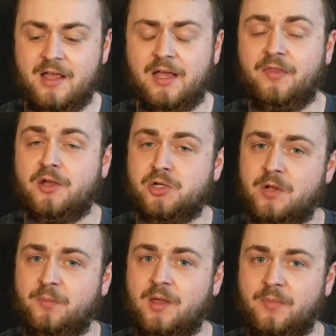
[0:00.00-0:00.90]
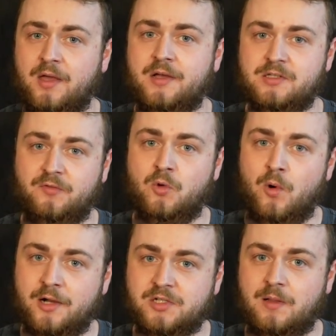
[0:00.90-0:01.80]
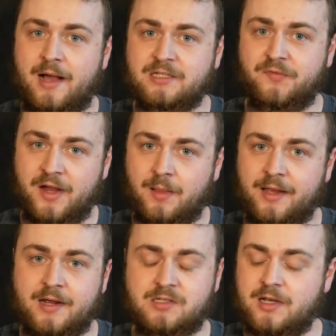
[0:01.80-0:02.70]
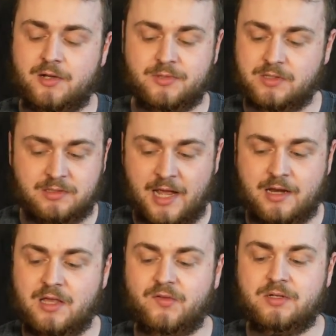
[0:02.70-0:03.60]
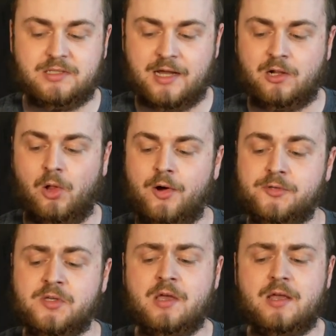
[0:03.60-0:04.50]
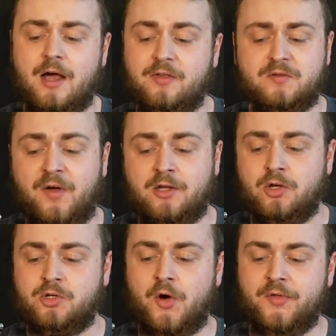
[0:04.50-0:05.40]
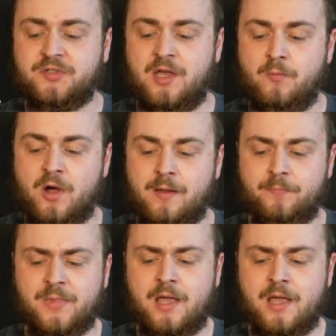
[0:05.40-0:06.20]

And they should be, because if you watch the last fight, like I said, it was dead even, dead close. And this fight could go the same way.